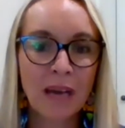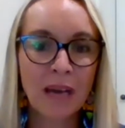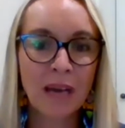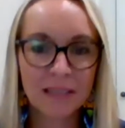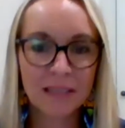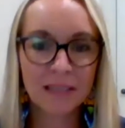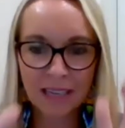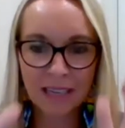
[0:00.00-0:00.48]

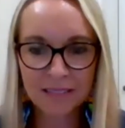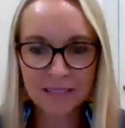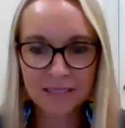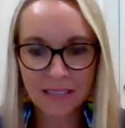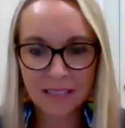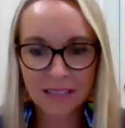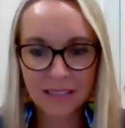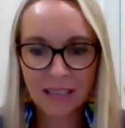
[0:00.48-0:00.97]
our tank
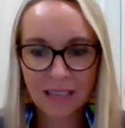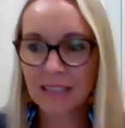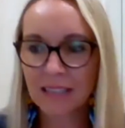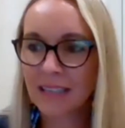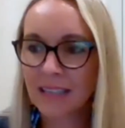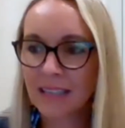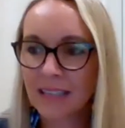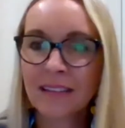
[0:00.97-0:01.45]
is
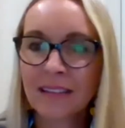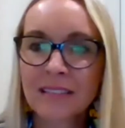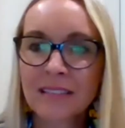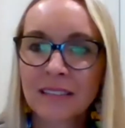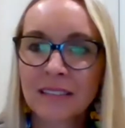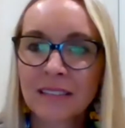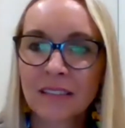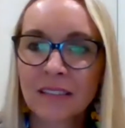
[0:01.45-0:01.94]
like
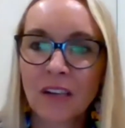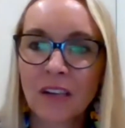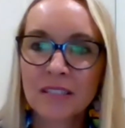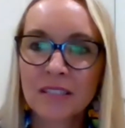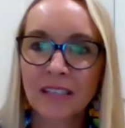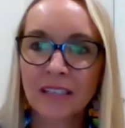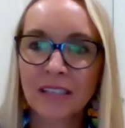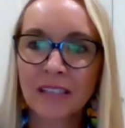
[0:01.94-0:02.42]
this little
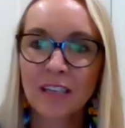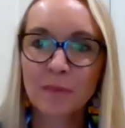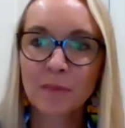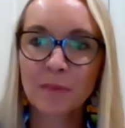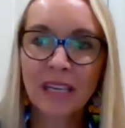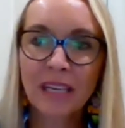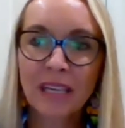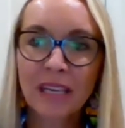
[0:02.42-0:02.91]
glass here,
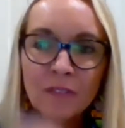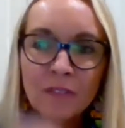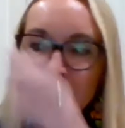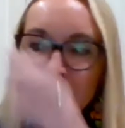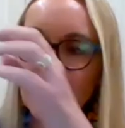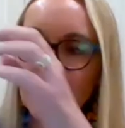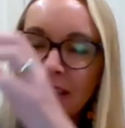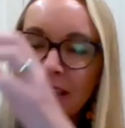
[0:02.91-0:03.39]
but every
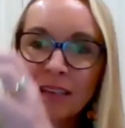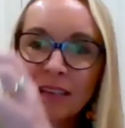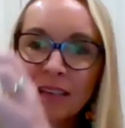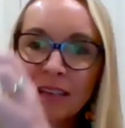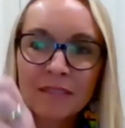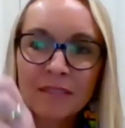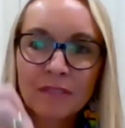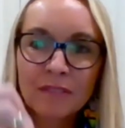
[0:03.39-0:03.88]
day
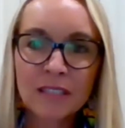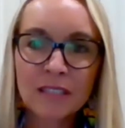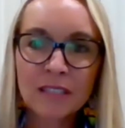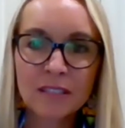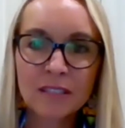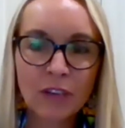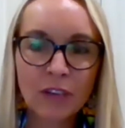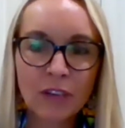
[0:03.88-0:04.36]
it
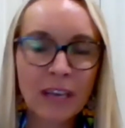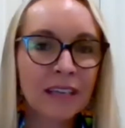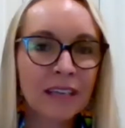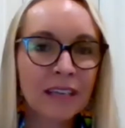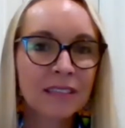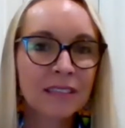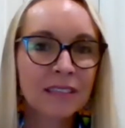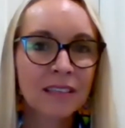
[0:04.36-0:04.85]
gets
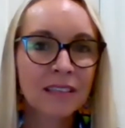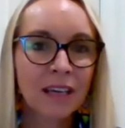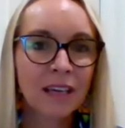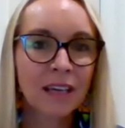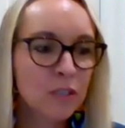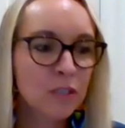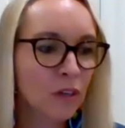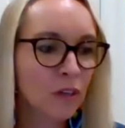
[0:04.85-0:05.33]
drained
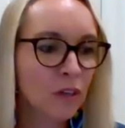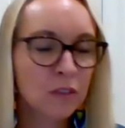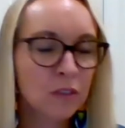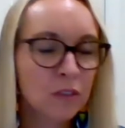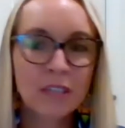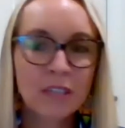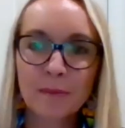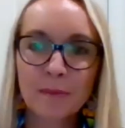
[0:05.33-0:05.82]
and we start a
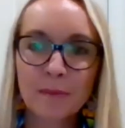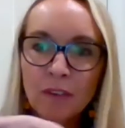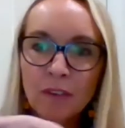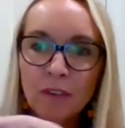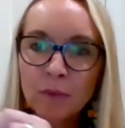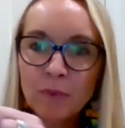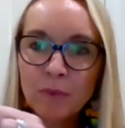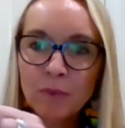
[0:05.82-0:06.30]
new day. But
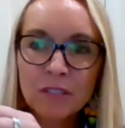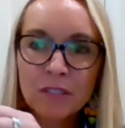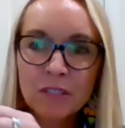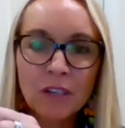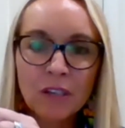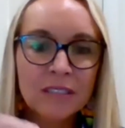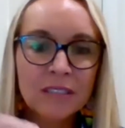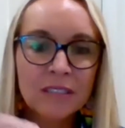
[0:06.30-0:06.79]
often we
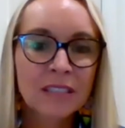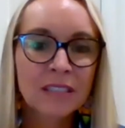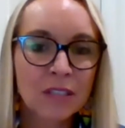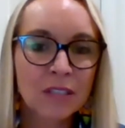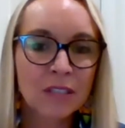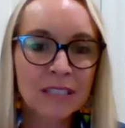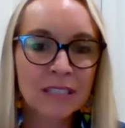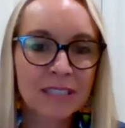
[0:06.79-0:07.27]
start and
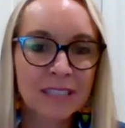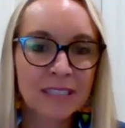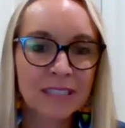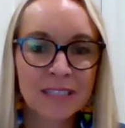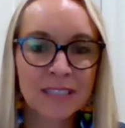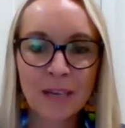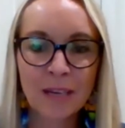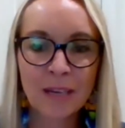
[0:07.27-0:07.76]

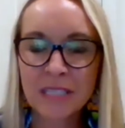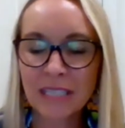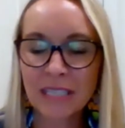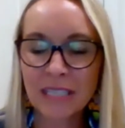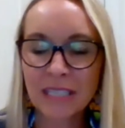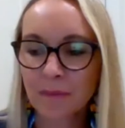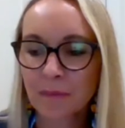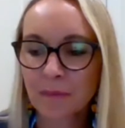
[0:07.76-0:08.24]
it's
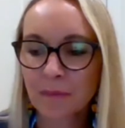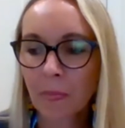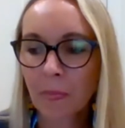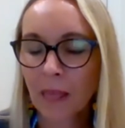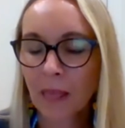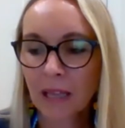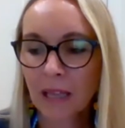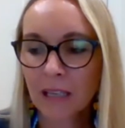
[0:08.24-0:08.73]
empty.
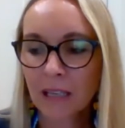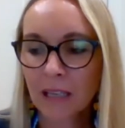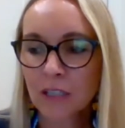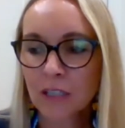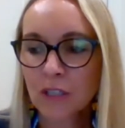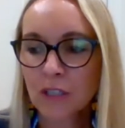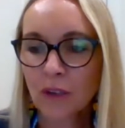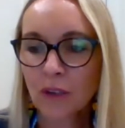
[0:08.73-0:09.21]

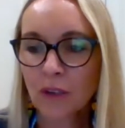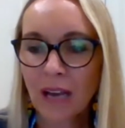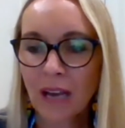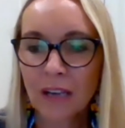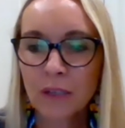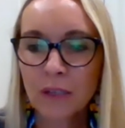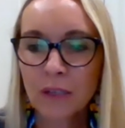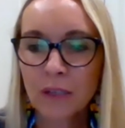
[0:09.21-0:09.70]
So
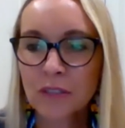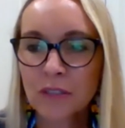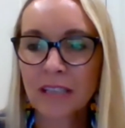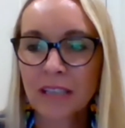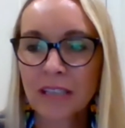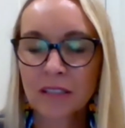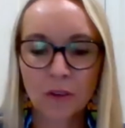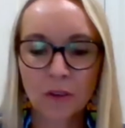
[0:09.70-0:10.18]
how do I do
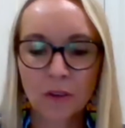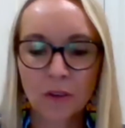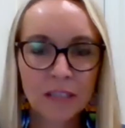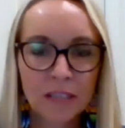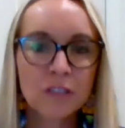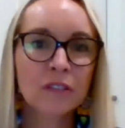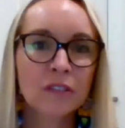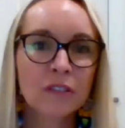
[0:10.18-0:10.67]
it? The
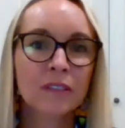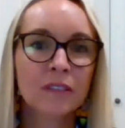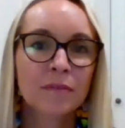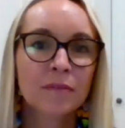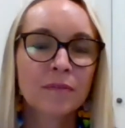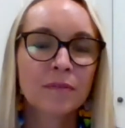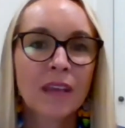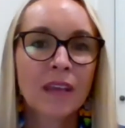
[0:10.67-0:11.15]
gratitude.
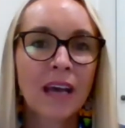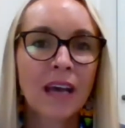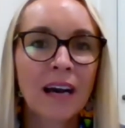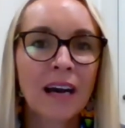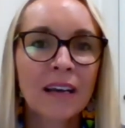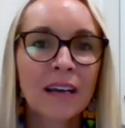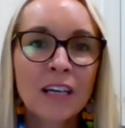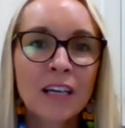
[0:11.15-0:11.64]

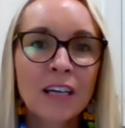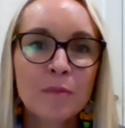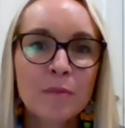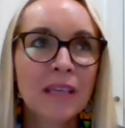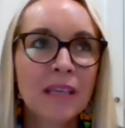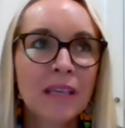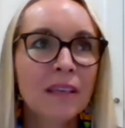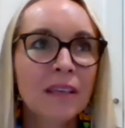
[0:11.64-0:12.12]
How can I
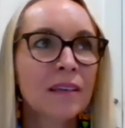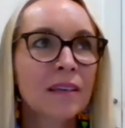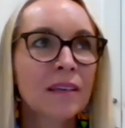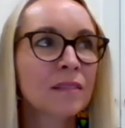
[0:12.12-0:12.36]
be